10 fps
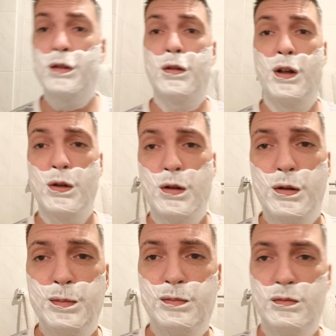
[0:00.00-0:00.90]
the razor,
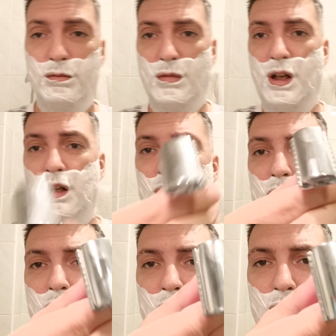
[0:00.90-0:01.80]

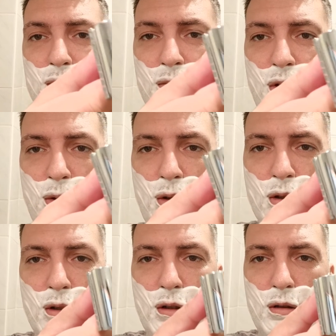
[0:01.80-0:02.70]
and as you can
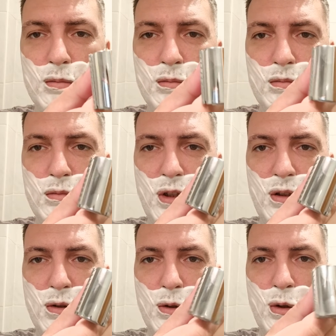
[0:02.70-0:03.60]
see there
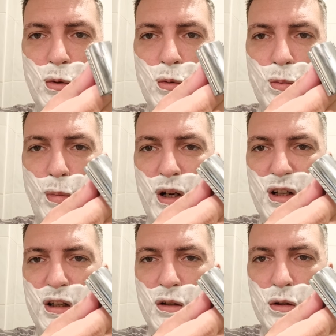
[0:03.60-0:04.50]
is no
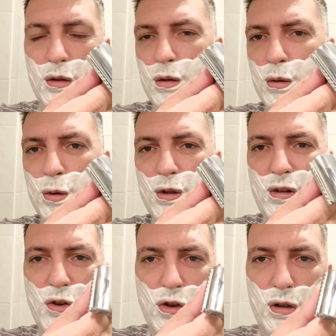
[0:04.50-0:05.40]
markings, no
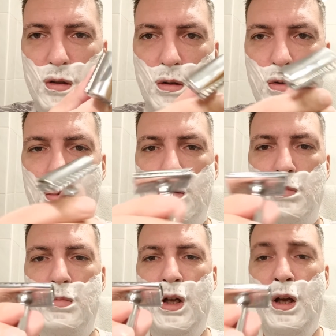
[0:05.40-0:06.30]
scratchings,
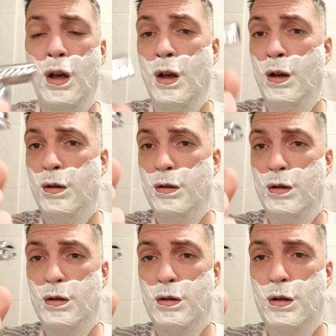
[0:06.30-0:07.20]
so
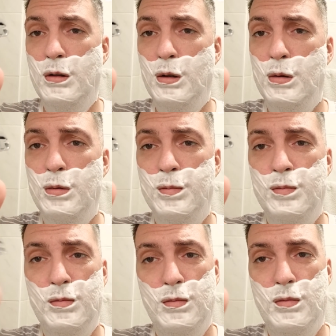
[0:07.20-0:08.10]
although
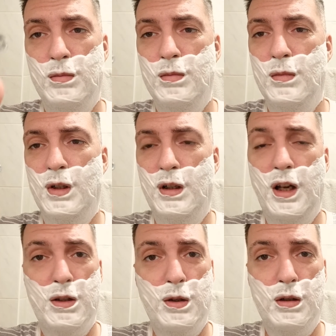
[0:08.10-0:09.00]
a
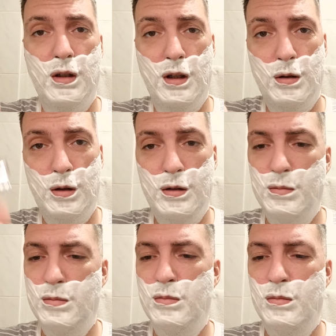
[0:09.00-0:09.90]
casted alloy,
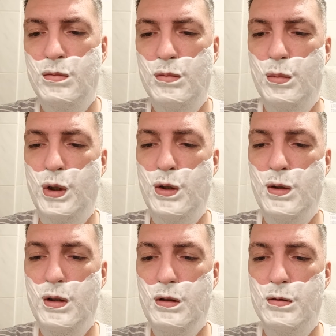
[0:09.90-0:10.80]
but
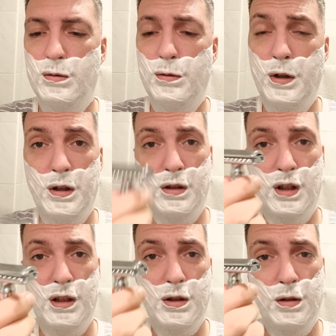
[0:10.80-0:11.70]
still very
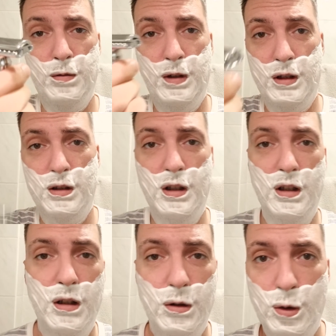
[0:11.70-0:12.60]
nice and very
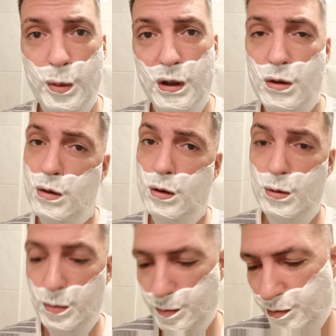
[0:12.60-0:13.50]
thick chroming,
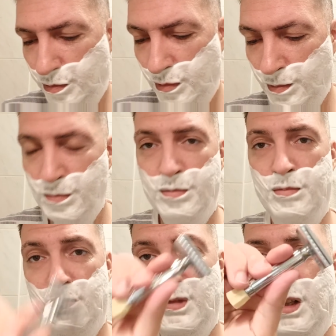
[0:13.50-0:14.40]
so
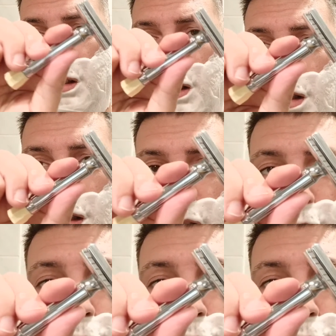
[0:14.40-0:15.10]
I think in